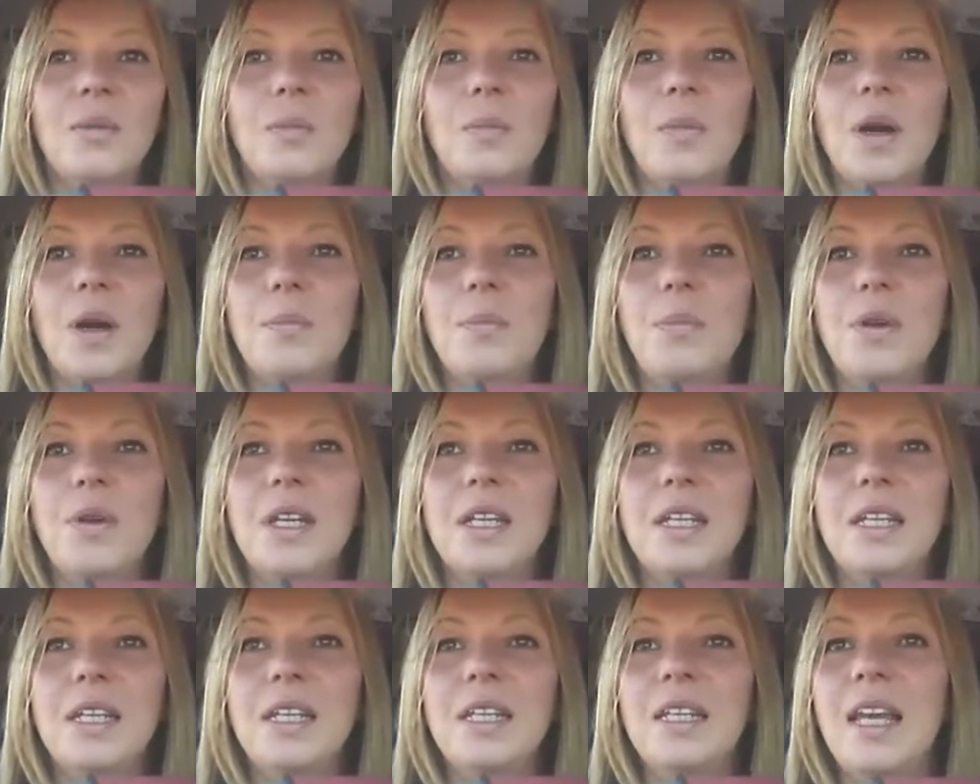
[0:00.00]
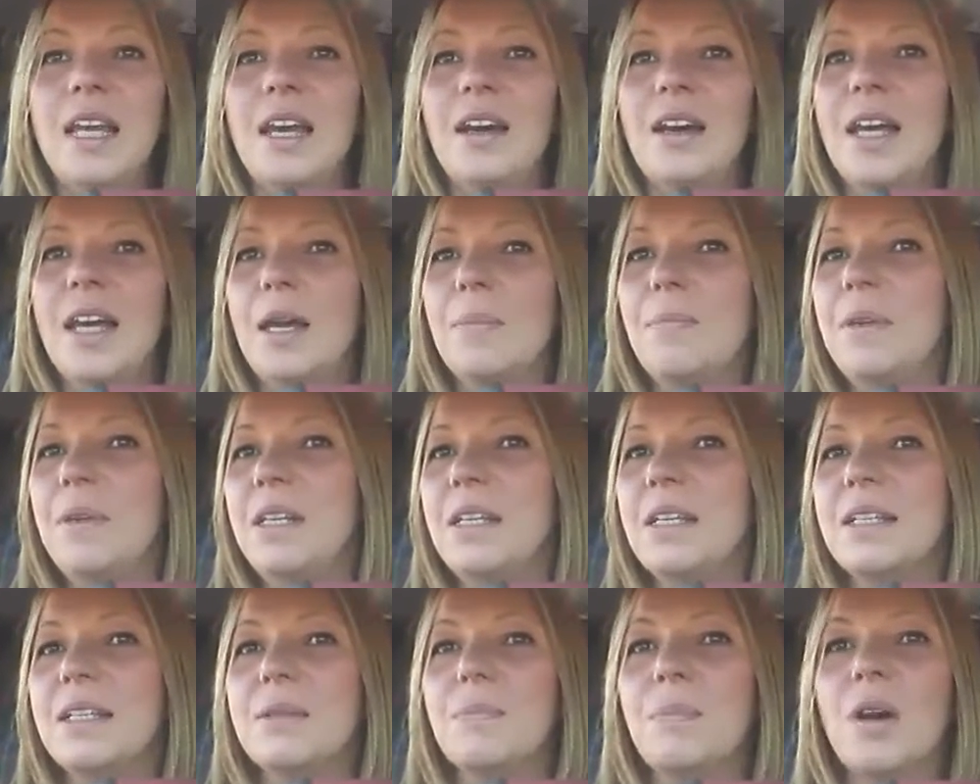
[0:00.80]
by bringing in our
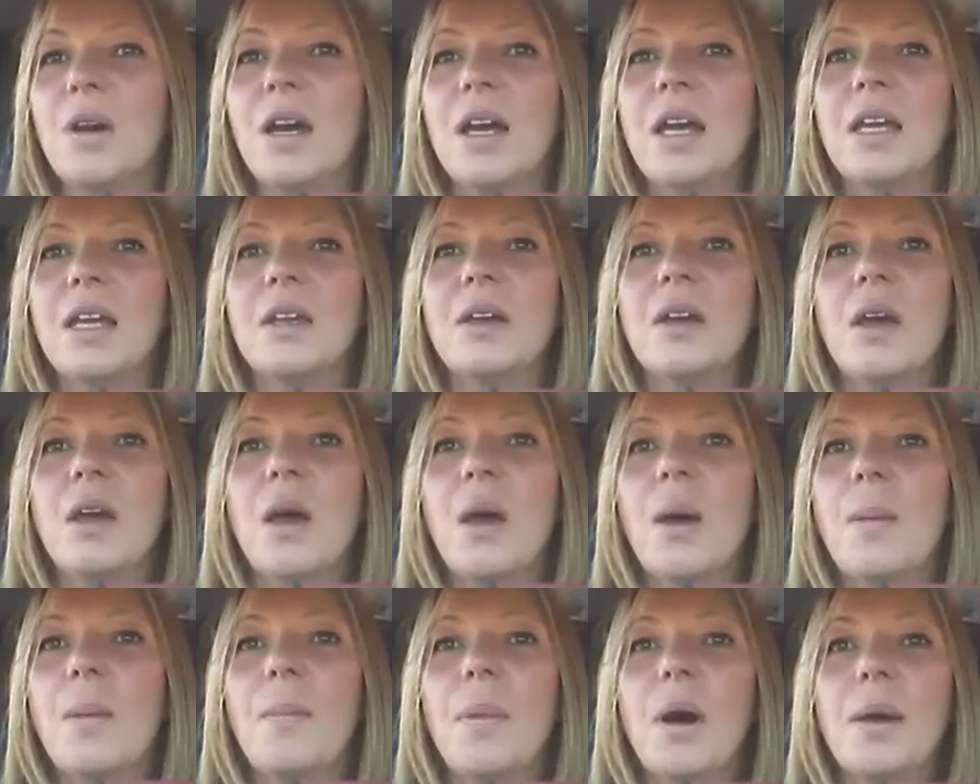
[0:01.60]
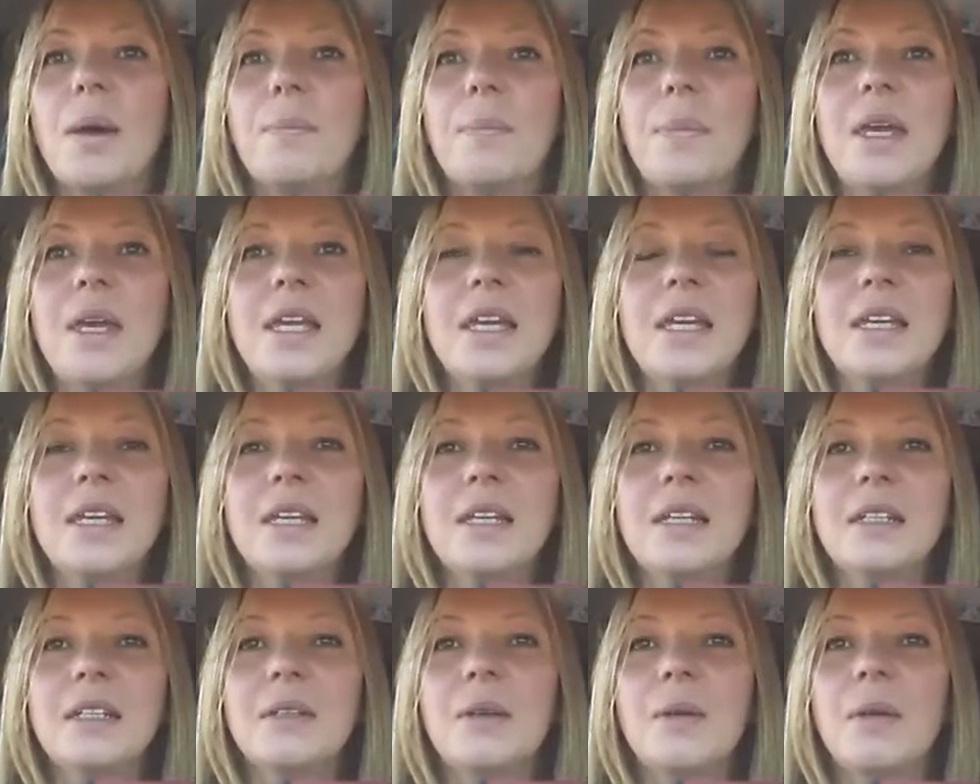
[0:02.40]
happiness, by, by
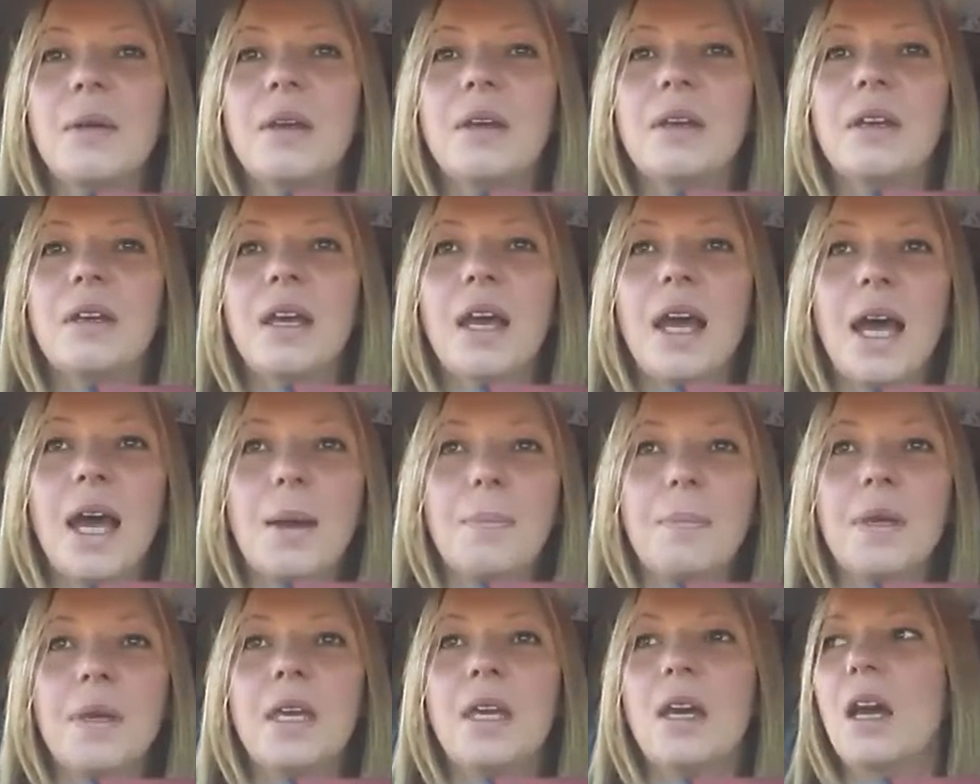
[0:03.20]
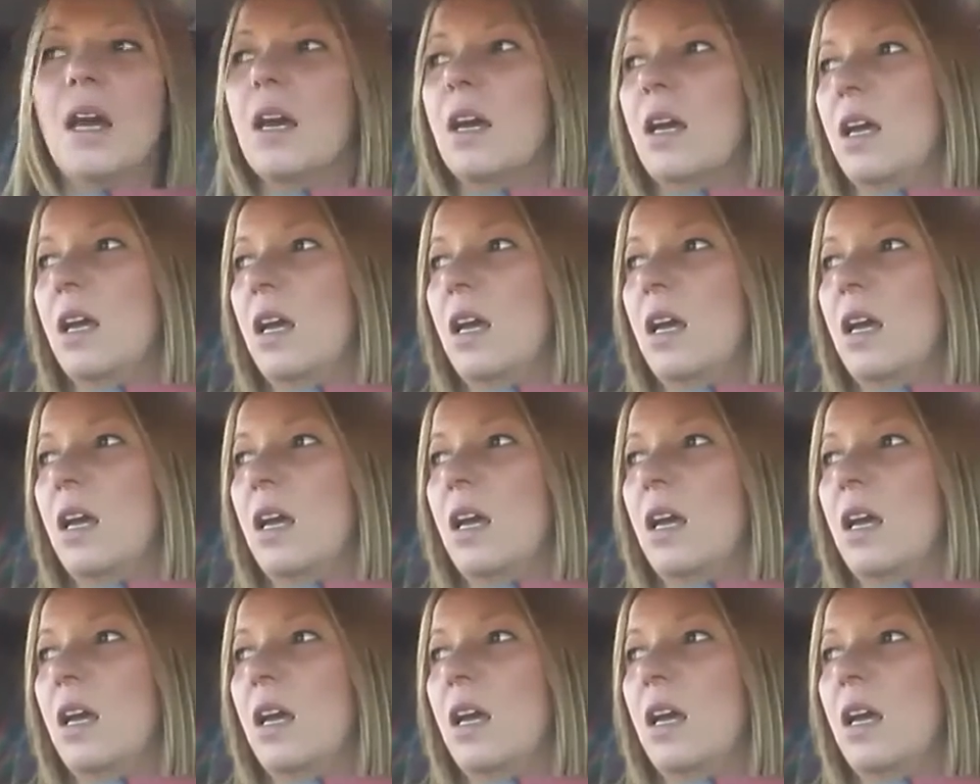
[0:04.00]
being happier.